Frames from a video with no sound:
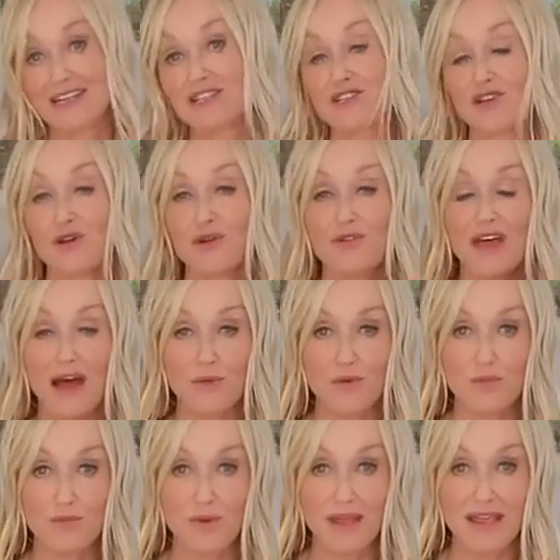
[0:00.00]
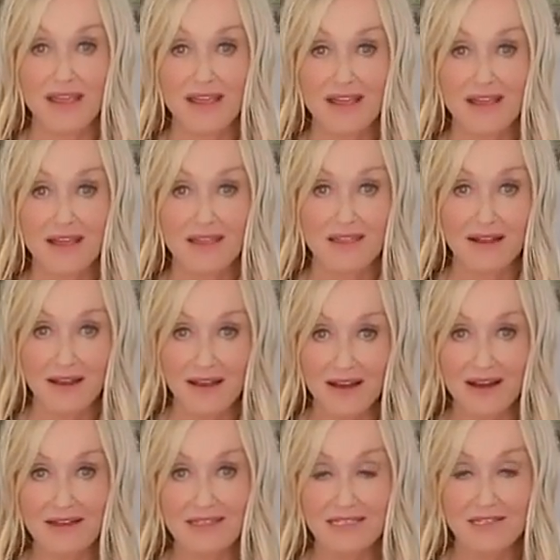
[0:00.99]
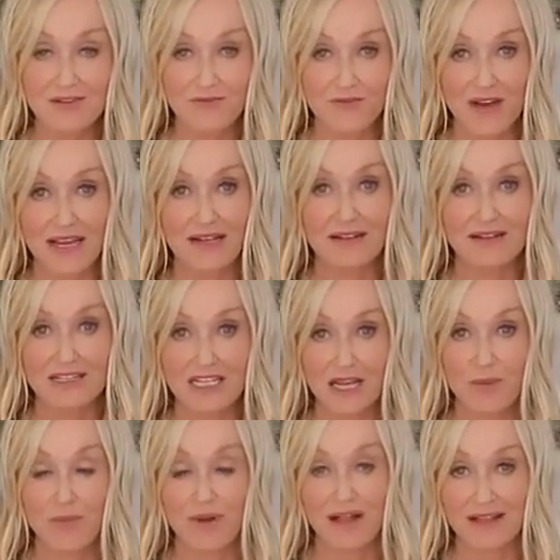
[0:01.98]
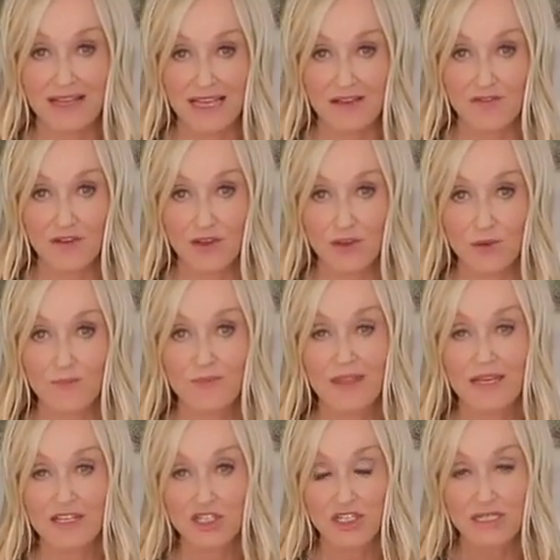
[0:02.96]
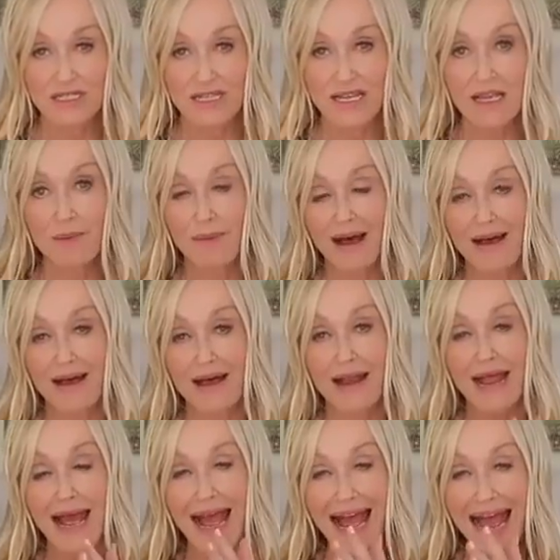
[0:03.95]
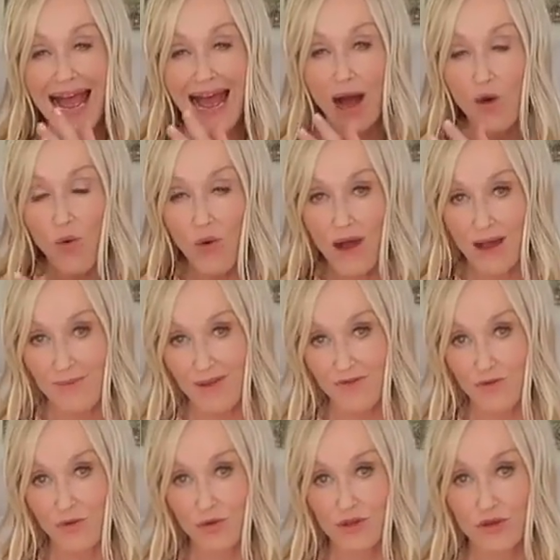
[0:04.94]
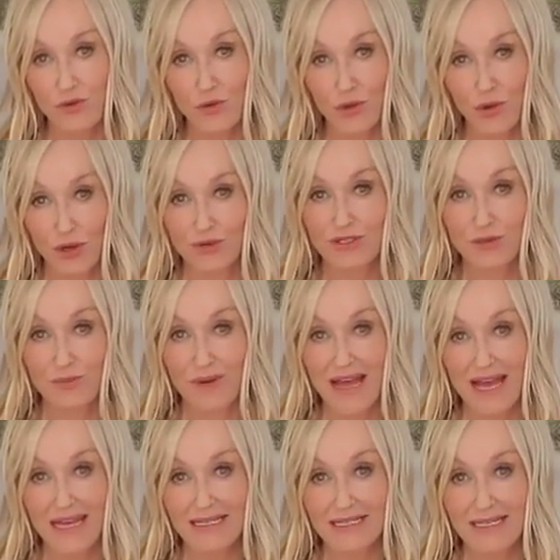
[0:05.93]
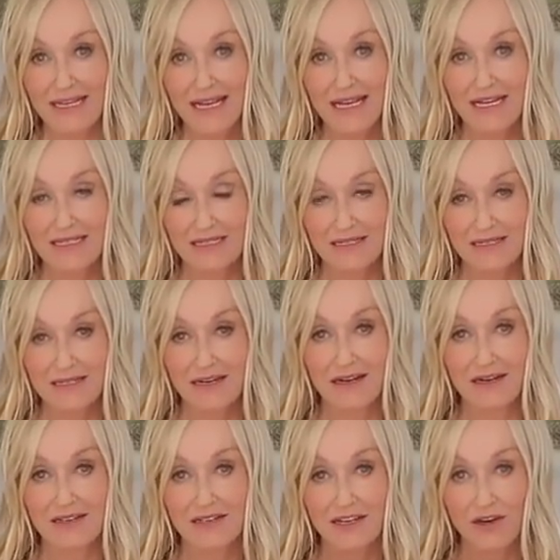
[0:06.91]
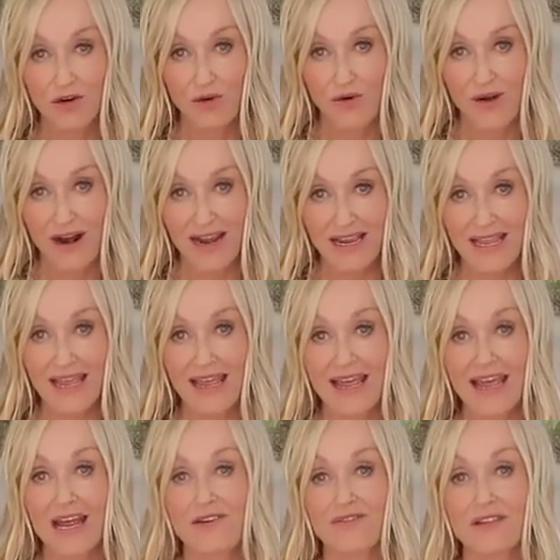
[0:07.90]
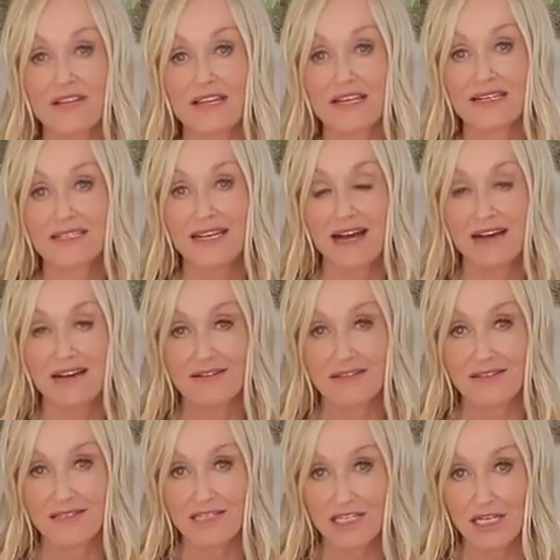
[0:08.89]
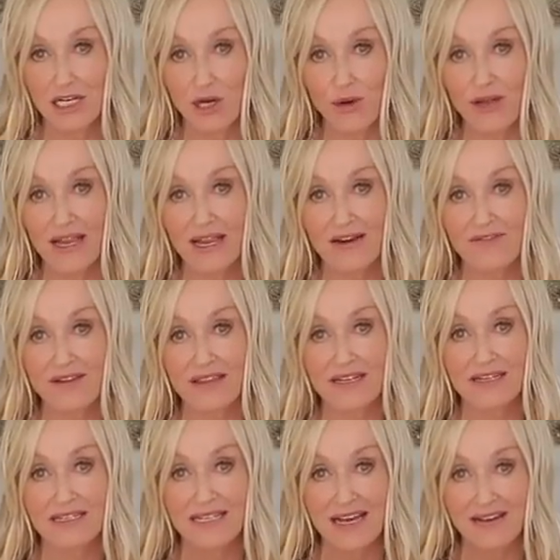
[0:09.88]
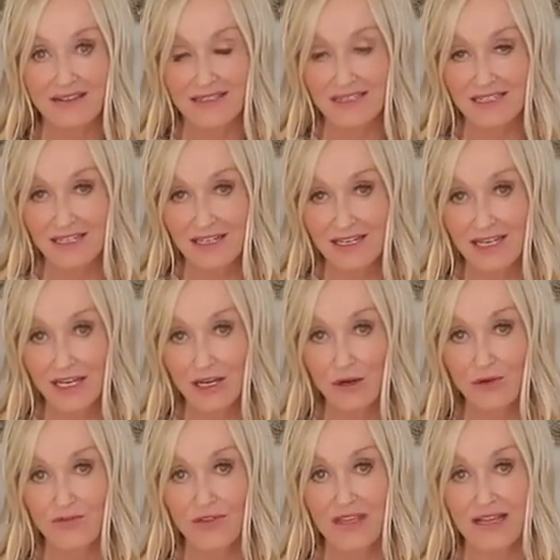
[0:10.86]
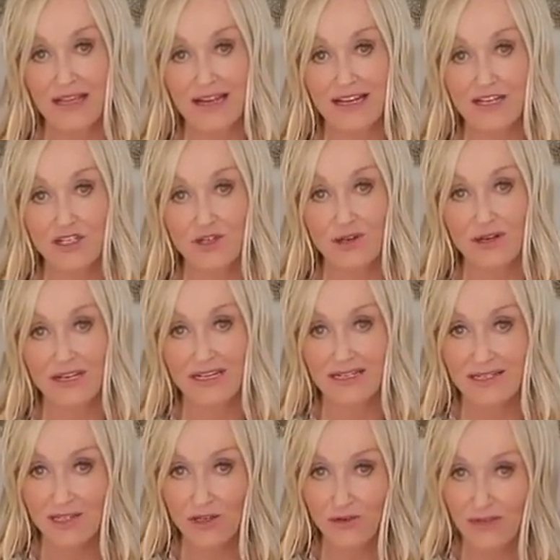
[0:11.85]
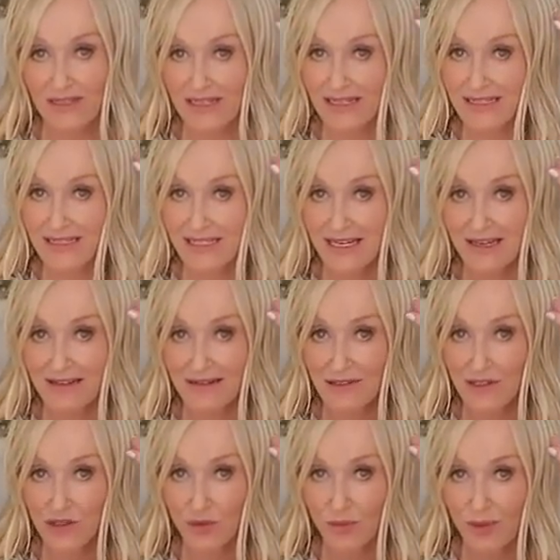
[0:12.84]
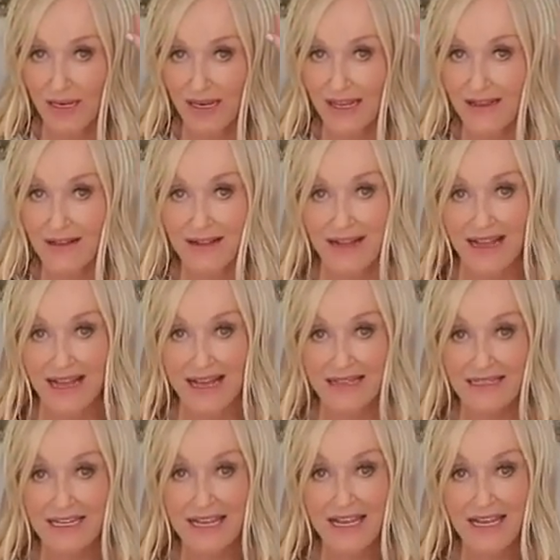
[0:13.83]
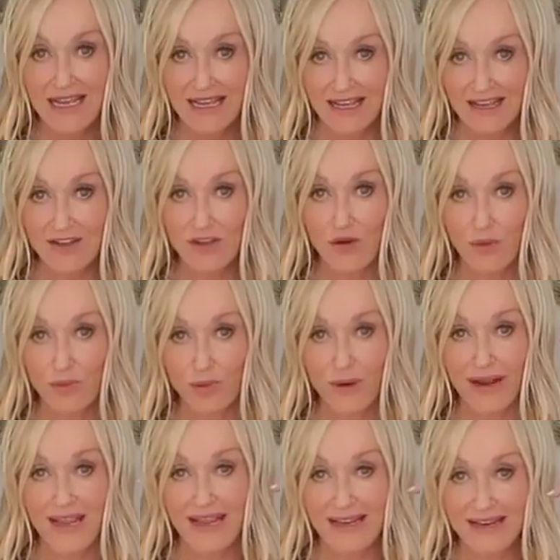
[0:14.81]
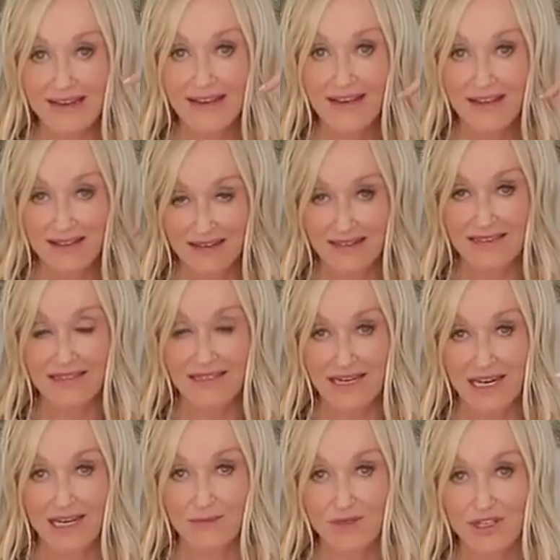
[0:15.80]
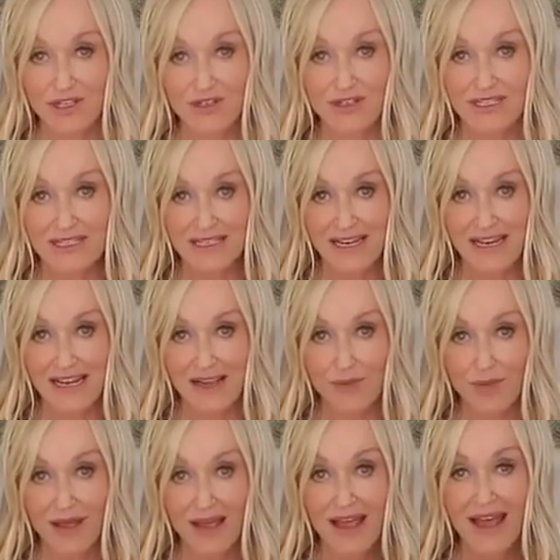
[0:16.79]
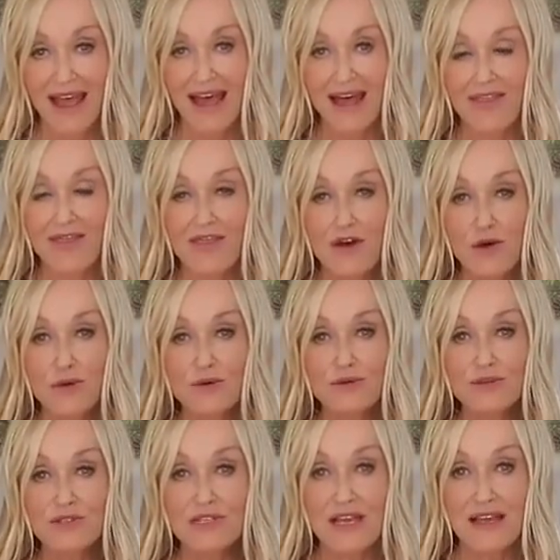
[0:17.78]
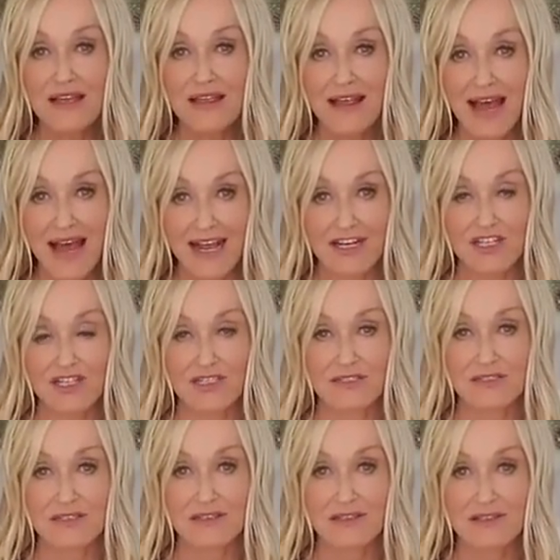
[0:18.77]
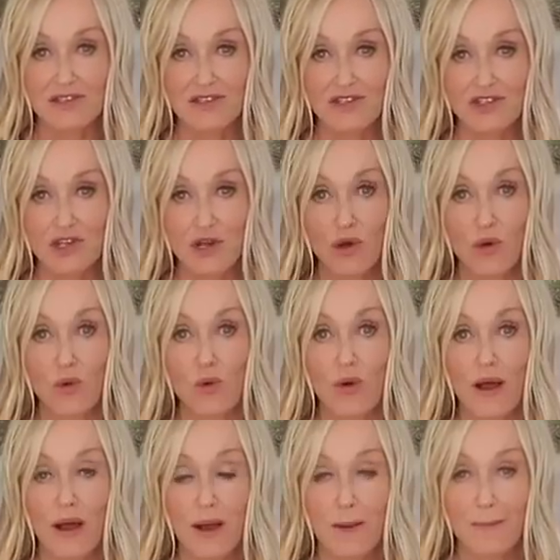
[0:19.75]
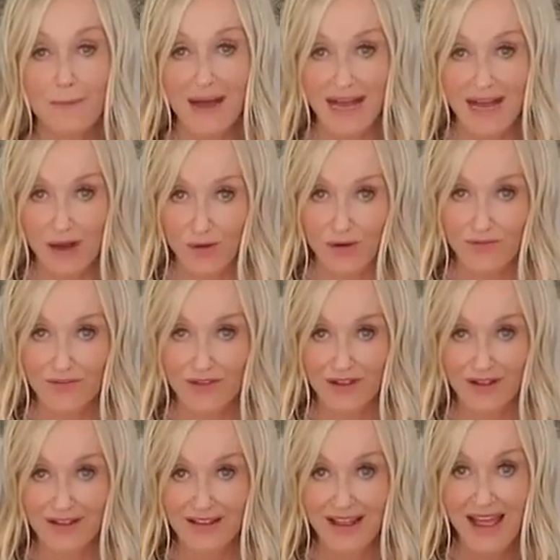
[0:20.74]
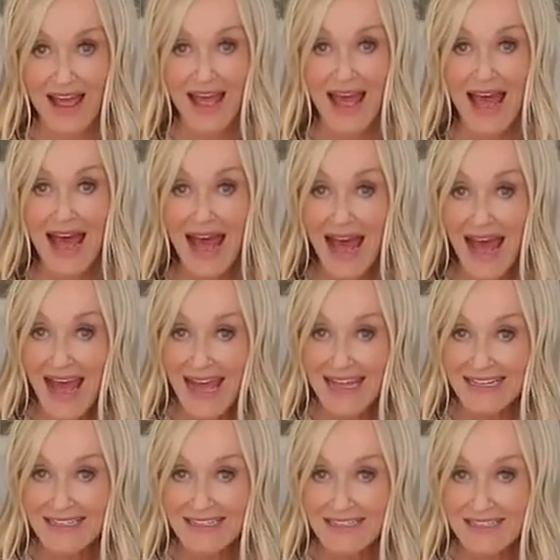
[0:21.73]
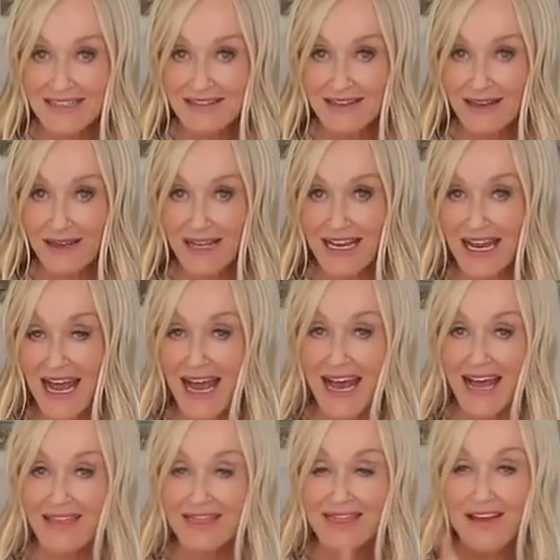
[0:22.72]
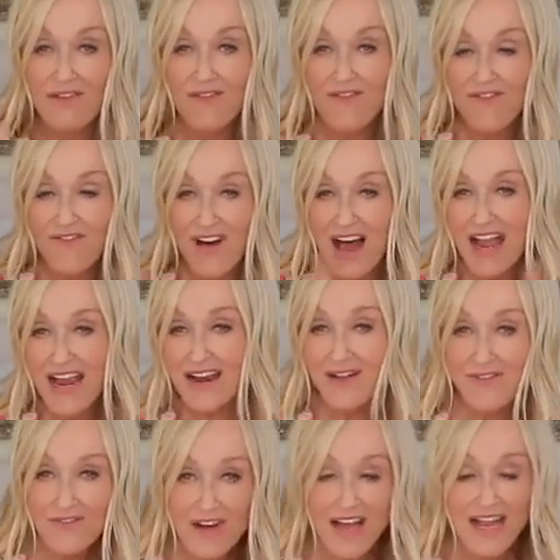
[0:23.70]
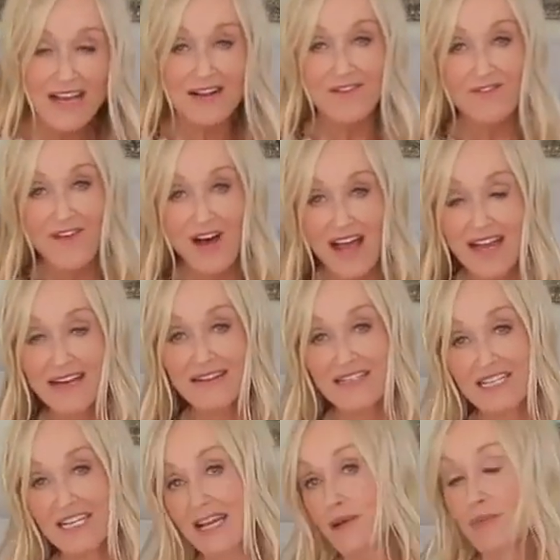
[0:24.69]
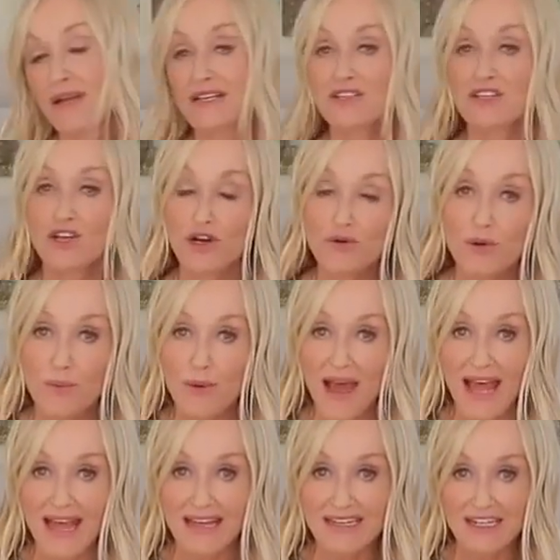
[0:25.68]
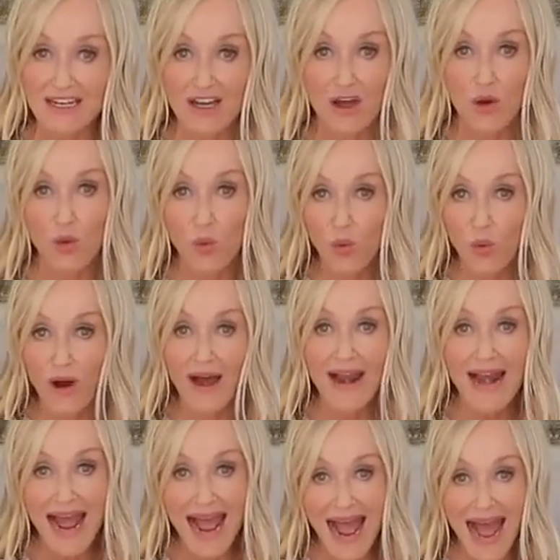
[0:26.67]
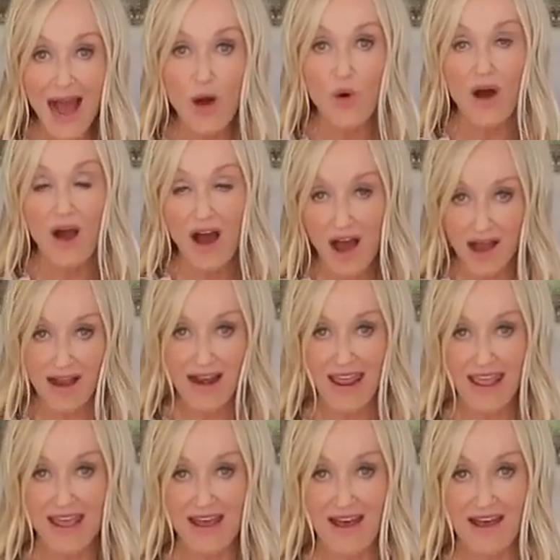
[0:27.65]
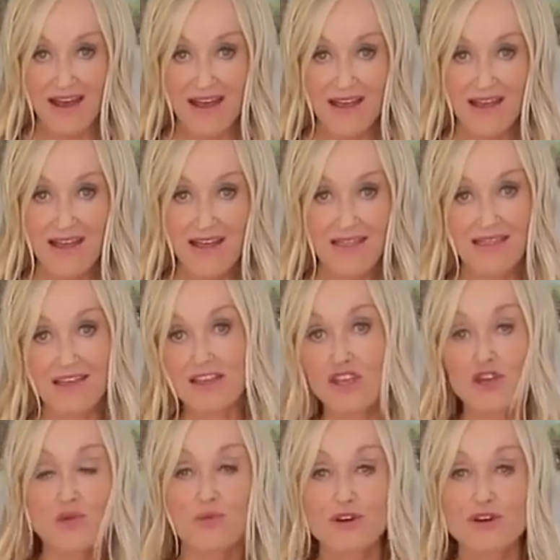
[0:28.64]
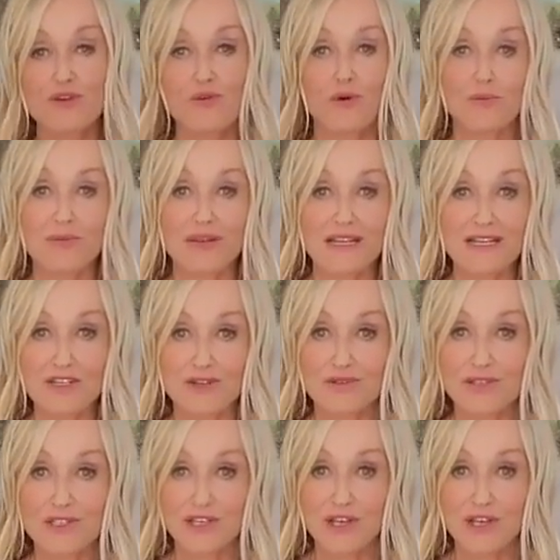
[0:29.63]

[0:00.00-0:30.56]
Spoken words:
So that would be the last final tip I'll give you. Just think about an hour before you go to bed to start cranking everything down, to slowing everything down, to turning off the electronics so that this signals your pineal gland in your brain that it's time to go to sleep. And those actions are so powerful. And I'm going to add the final tip is go to bed 1 hour earlier than you would normally do